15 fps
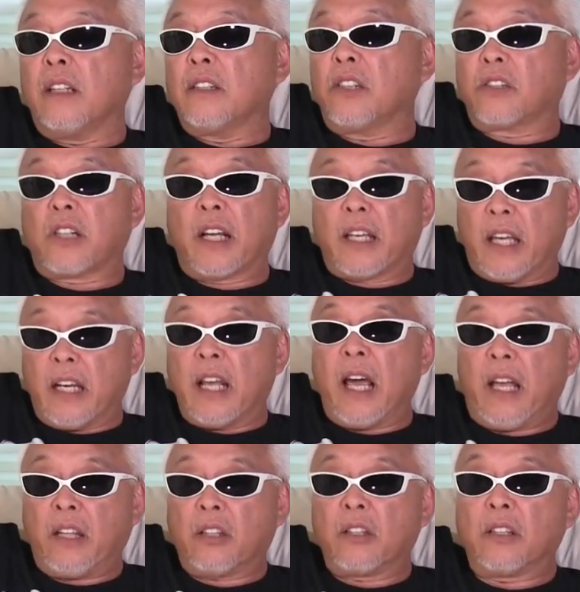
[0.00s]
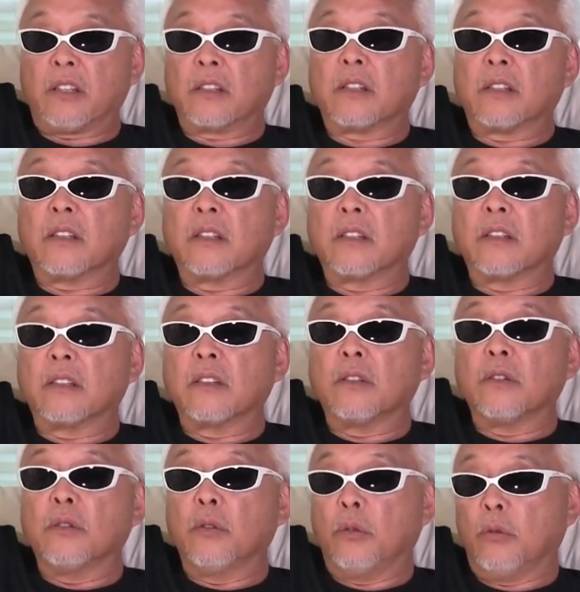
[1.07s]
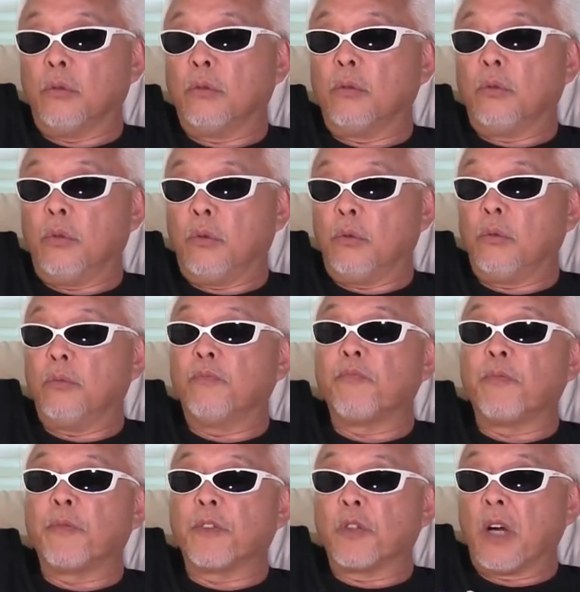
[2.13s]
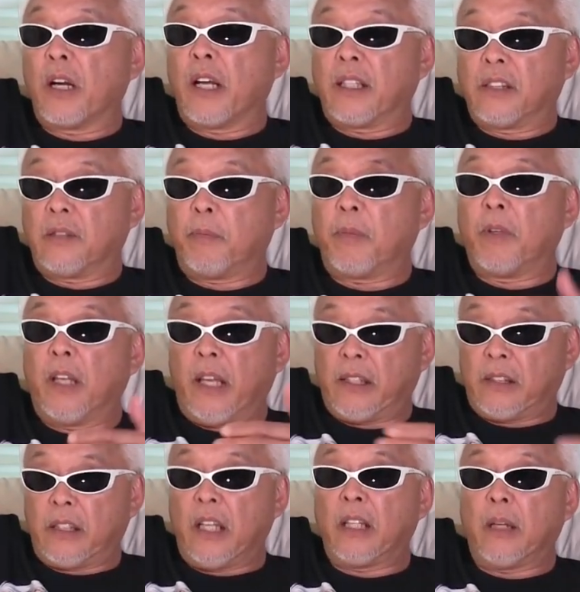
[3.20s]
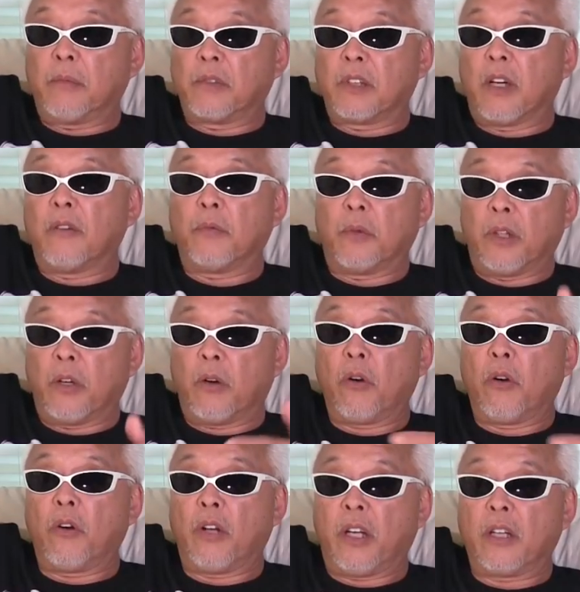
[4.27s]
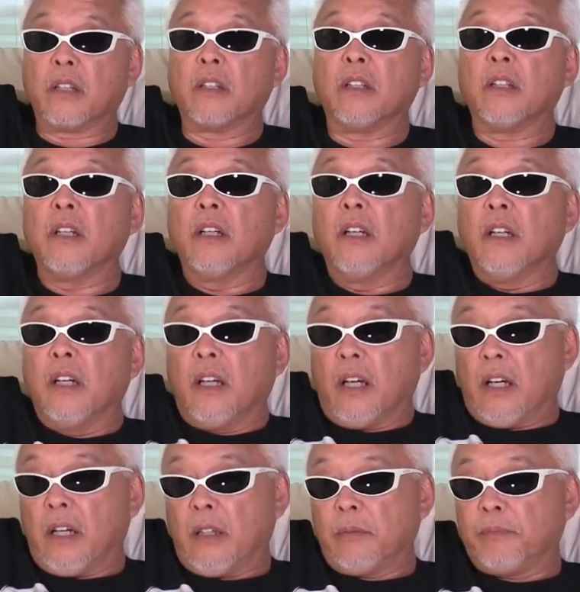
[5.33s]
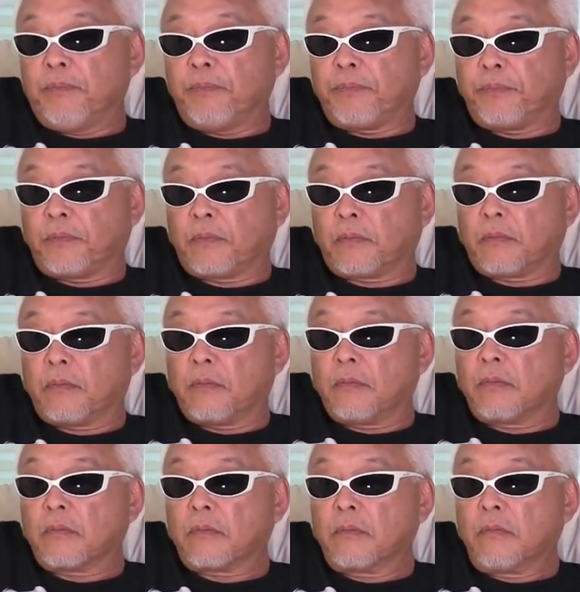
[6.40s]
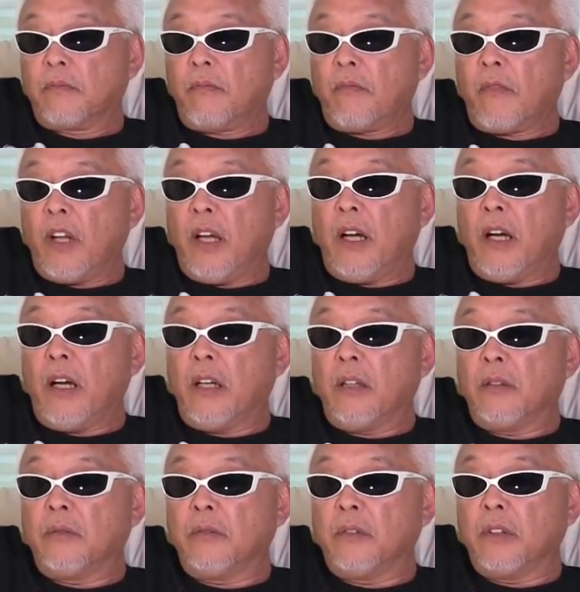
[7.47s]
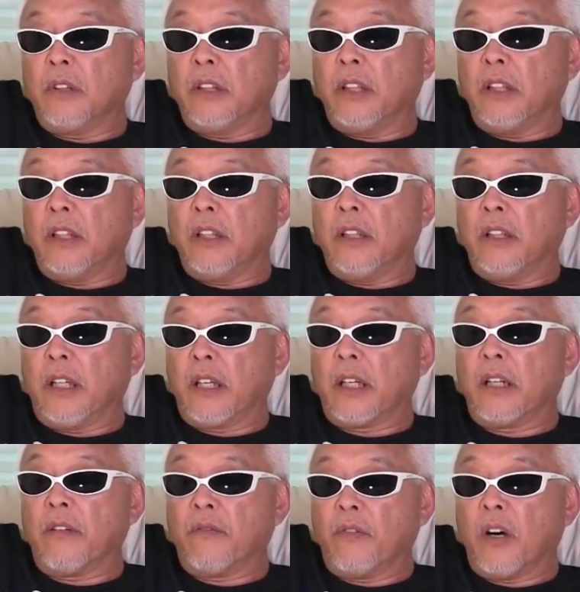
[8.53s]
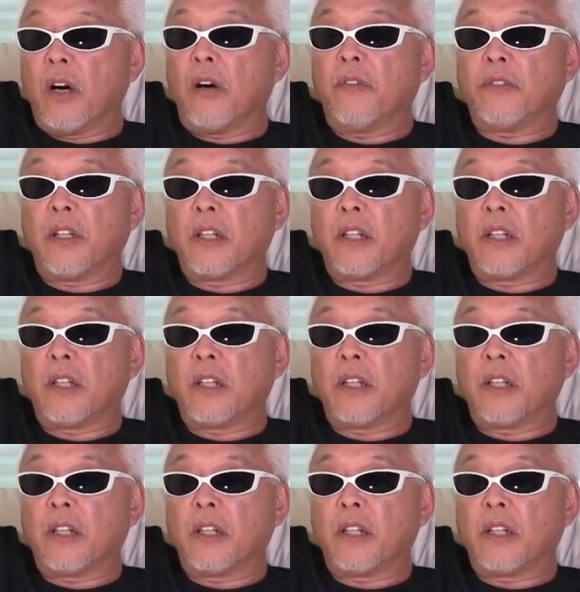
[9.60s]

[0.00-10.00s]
just like any athletes, who who try to ex extend themselves when they're hurting, um, um, they get involved